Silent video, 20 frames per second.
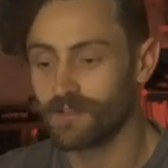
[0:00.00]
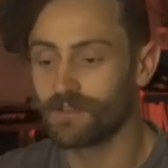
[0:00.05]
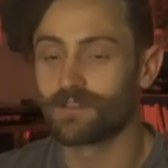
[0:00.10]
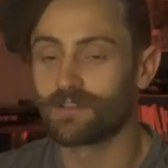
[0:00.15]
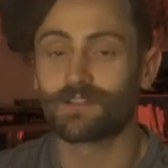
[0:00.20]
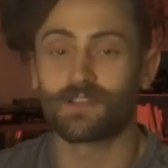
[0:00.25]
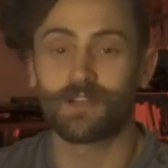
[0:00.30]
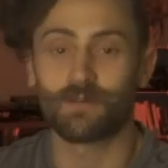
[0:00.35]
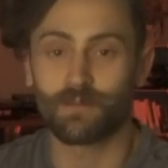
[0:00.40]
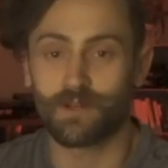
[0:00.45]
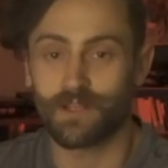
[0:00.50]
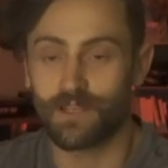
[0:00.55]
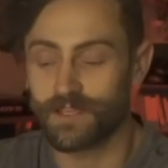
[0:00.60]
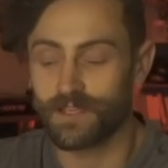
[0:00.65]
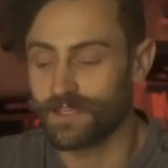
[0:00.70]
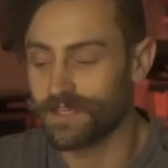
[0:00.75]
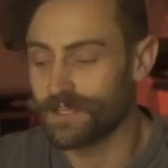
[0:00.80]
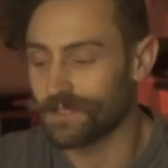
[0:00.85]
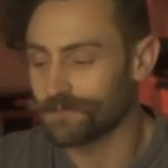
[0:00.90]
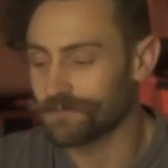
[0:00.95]
coming to
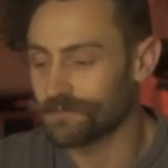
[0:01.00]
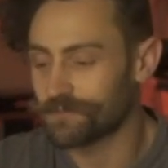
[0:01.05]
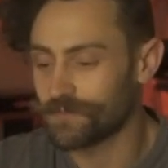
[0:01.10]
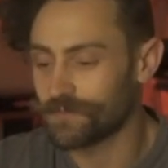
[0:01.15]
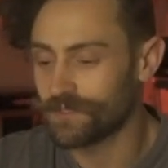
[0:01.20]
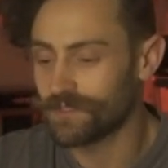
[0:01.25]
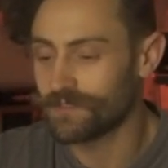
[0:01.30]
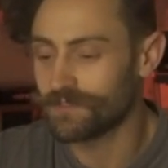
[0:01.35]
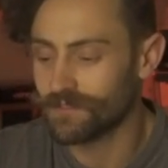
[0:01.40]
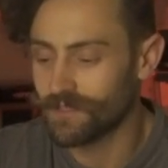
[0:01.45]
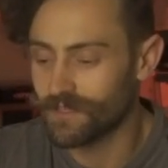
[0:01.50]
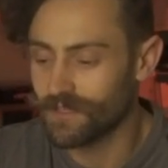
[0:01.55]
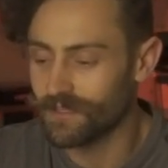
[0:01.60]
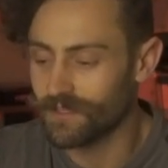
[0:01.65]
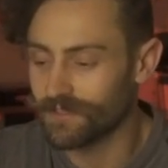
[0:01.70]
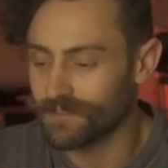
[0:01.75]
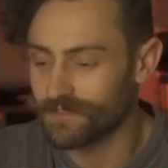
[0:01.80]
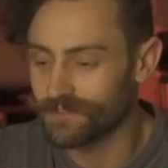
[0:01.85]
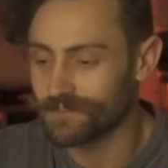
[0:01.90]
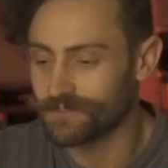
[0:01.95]
hang out with me
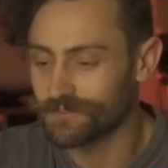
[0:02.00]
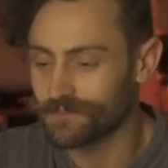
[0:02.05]
and